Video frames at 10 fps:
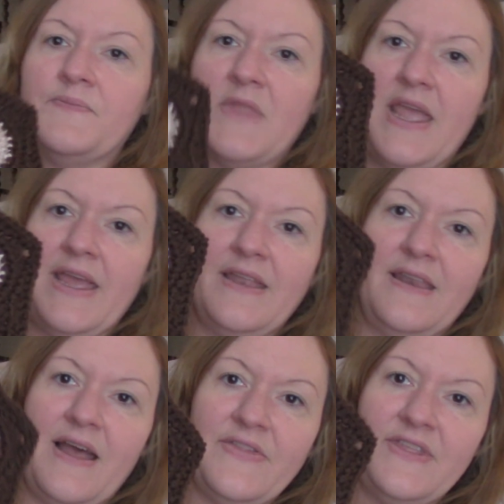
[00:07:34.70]

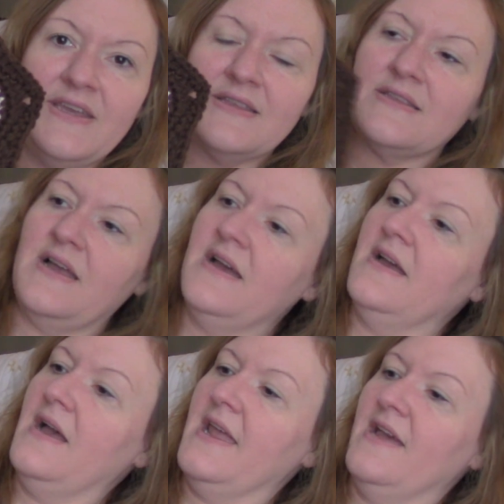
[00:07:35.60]
And this,
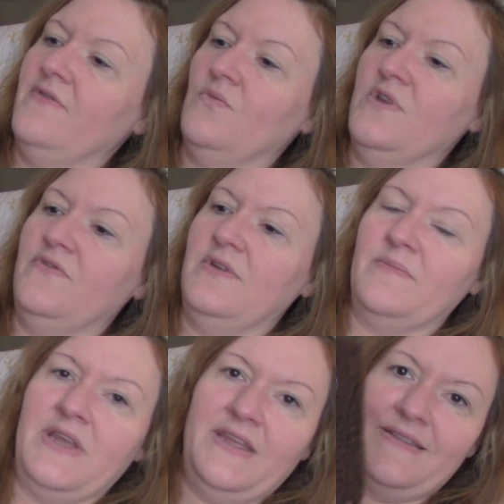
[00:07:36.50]
I haven't weaved in
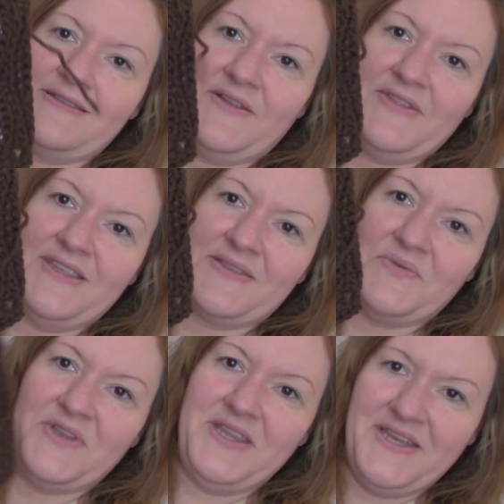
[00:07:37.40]
my ends on this
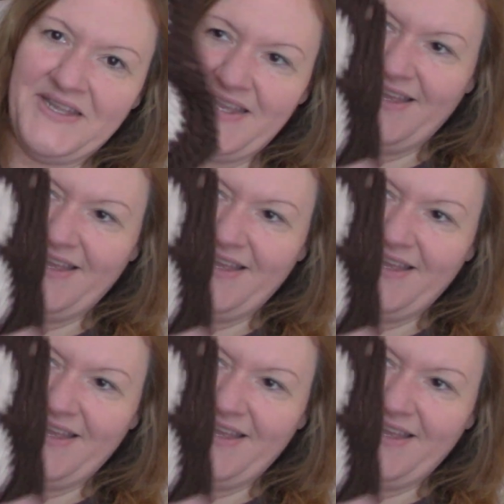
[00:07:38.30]
one yet.